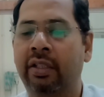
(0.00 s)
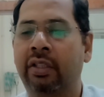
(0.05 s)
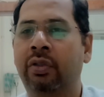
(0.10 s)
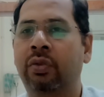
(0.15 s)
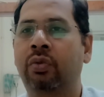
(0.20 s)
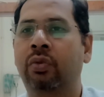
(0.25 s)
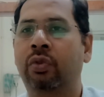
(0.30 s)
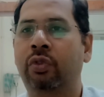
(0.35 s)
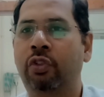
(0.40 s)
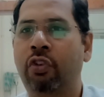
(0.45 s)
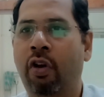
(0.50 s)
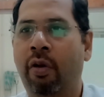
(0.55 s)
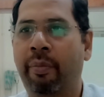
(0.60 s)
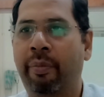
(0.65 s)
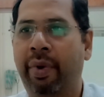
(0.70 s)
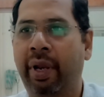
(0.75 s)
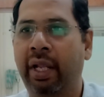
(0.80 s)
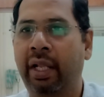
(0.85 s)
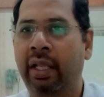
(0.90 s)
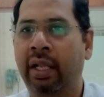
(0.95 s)
you know you are
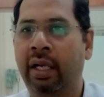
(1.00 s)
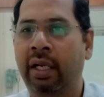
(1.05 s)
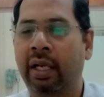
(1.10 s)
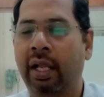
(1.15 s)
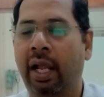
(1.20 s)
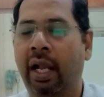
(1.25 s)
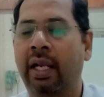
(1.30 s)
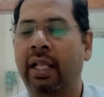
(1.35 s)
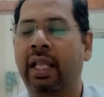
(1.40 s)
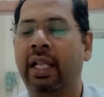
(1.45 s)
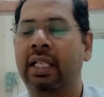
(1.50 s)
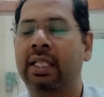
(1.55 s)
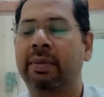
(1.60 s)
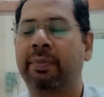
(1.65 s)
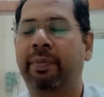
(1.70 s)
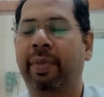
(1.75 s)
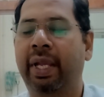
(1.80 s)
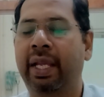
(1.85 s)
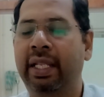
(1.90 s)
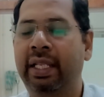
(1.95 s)
pregnant and there is
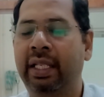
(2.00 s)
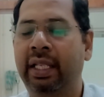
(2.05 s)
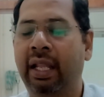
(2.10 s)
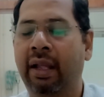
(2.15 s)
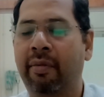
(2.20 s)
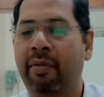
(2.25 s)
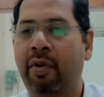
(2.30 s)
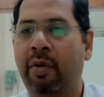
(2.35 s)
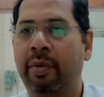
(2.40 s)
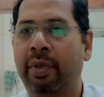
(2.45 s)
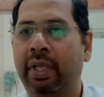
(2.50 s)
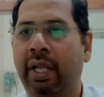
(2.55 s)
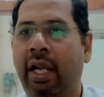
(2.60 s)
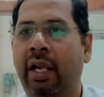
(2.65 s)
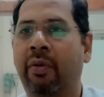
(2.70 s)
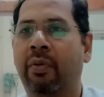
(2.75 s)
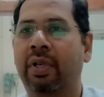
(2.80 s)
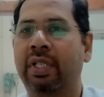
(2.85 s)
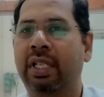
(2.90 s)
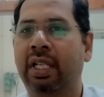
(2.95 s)
pain in abdomen and
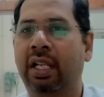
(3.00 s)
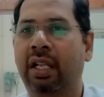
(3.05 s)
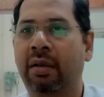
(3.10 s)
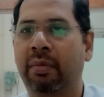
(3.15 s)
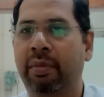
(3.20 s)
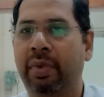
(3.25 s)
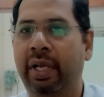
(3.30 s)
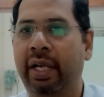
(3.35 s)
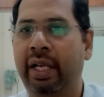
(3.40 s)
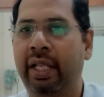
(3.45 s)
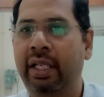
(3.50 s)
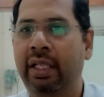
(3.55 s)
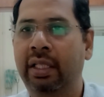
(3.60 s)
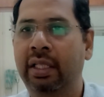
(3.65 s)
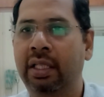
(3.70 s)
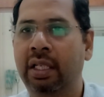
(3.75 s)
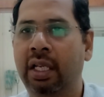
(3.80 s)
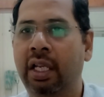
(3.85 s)
vaginal bleeding.